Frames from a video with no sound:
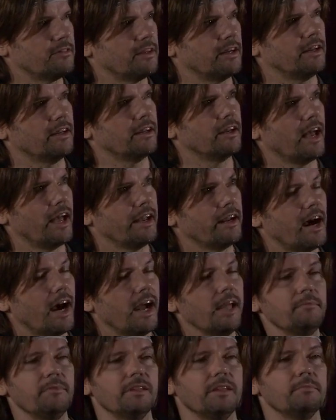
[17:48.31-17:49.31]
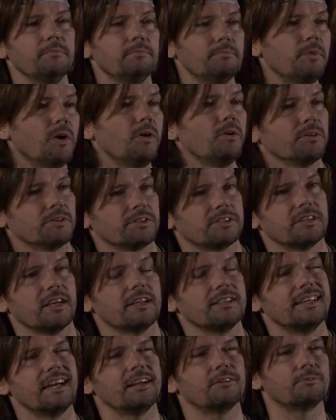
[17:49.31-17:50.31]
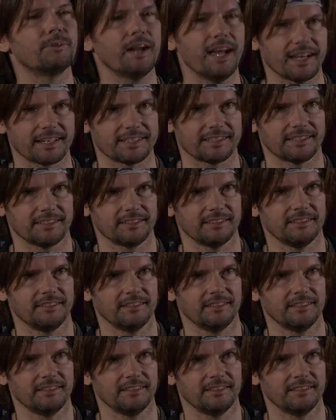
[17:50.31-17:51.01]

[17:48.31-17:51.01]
And I am the most direct